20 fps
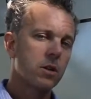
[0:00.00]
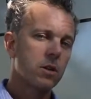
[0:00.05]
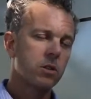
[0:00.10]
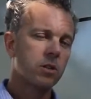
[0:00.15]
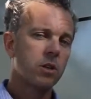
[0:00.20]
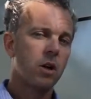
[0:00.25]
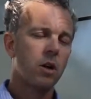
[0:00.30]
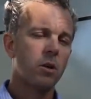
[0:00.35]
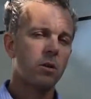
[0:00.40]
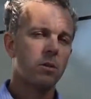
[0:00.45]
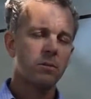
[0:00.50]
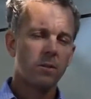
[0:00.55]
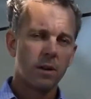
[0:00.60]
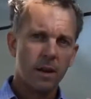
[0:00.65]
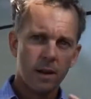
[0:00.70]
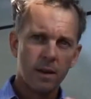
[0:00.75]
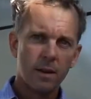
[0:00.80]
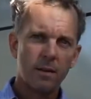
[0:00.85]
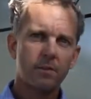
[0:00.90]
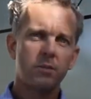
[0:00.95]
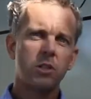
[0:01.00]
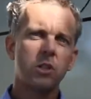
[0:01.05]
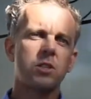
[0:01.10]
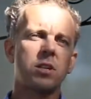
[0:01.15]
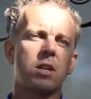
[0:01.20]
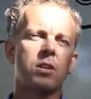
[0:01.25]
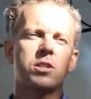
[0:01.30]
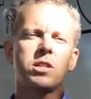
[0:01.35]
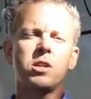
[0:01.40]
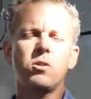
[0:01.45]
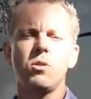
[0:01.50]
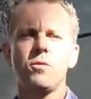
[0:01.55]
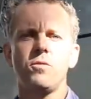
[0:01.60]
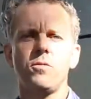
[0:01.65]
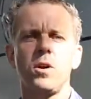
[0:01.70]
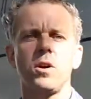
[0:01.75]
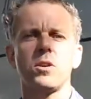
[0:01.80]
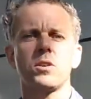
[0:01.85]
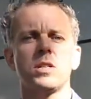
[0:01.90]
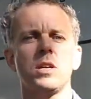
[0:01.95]
So just consider it,
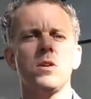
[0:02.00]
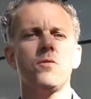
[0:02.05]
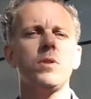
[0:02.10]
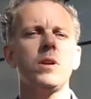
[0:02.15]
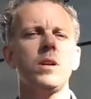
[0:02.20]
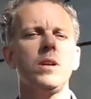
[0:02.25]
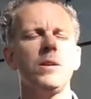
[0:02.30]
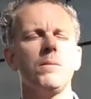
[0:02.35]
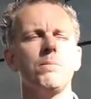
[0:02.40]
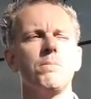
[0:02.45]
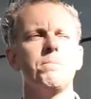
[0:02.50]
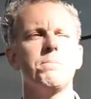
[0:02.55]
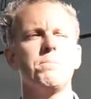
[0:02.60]
folks. Every